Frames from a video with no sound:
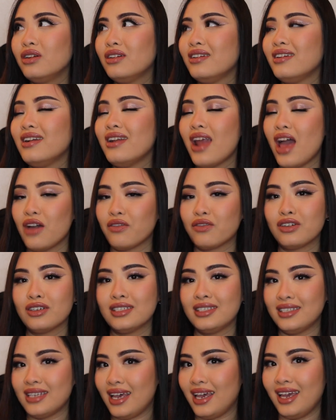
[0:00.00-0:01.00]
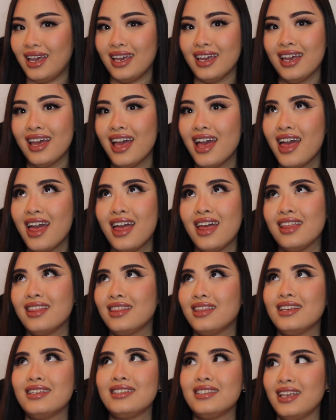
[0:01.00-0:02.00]
never say
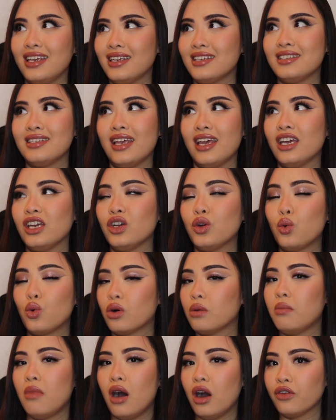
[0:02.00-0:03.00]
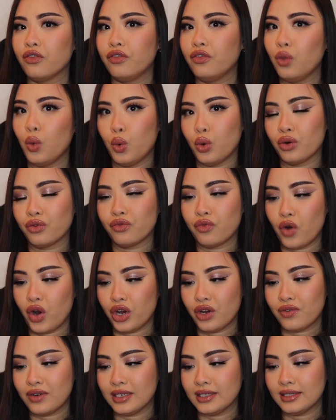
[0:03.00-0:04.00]
this is a gourmand floor
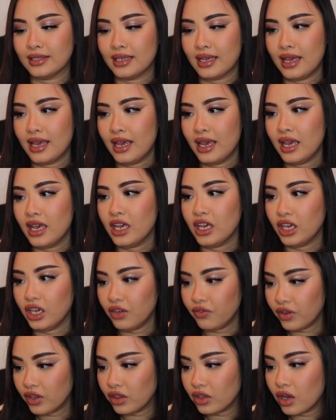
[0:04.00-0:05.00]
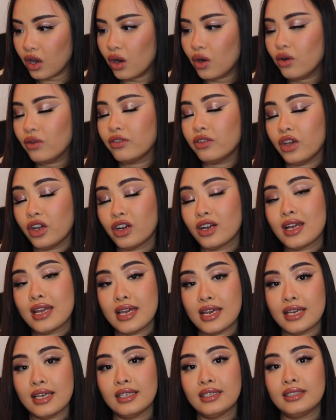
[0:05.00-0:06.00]
fragrance. Even though there
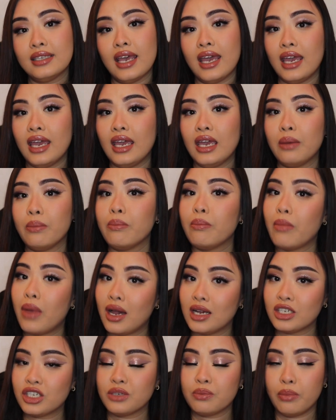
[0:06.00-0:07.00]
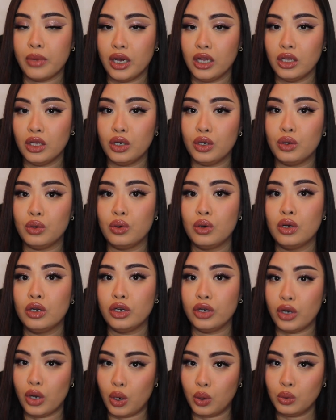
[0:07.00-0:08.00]
is a marshmallow
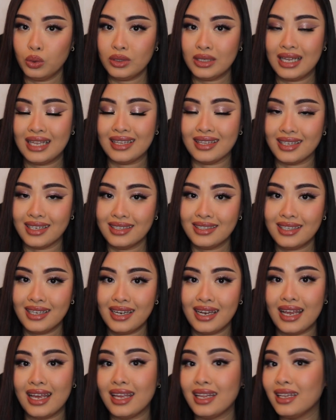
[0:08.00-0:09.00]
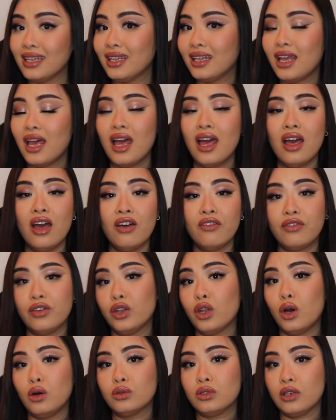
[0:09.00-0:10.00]
note listed in the
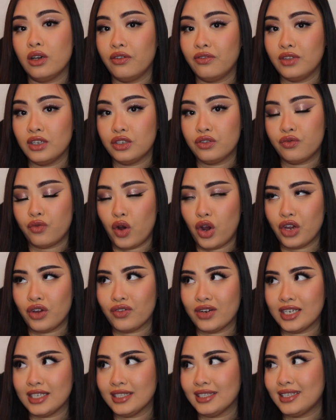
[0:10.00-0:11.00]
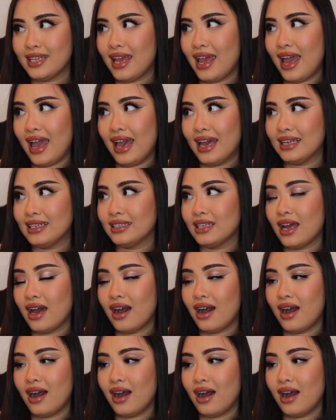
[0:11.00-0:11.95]
notes of this fragrance. And